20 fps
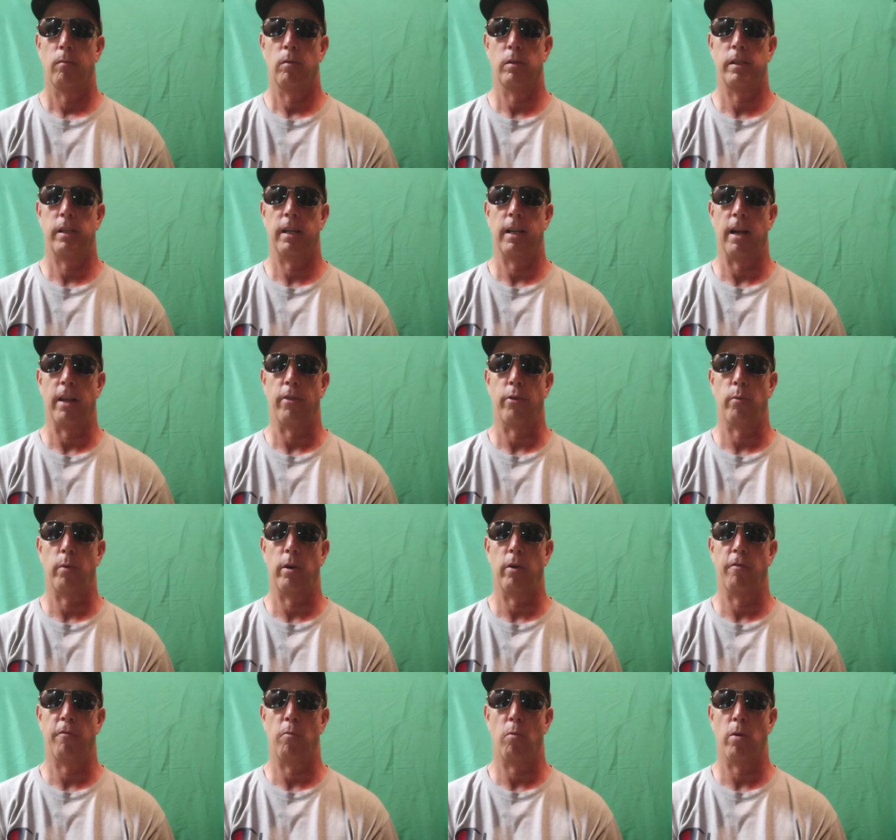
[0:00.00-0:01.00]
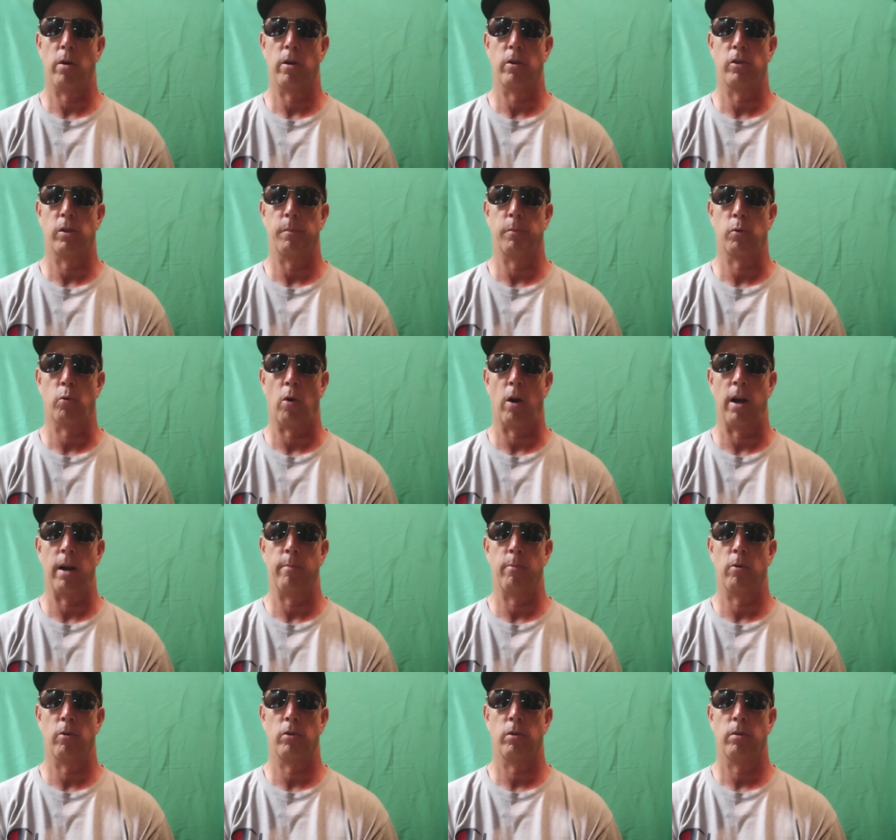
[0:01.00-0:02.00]
What's he got? Three or four hundred
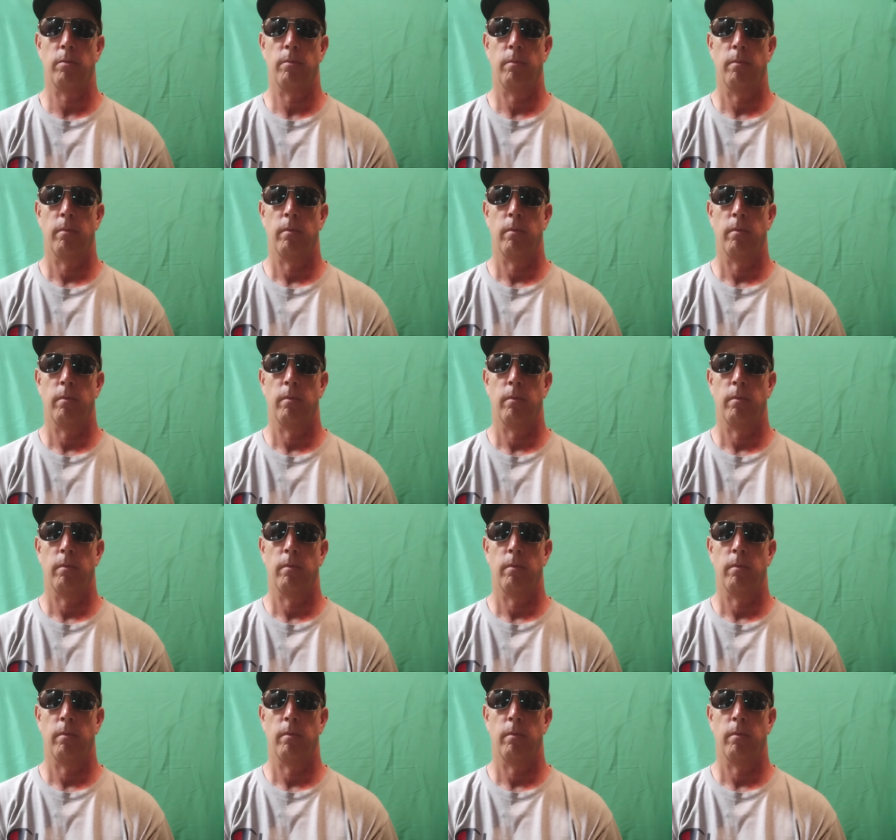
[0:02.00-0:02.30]
subscribers.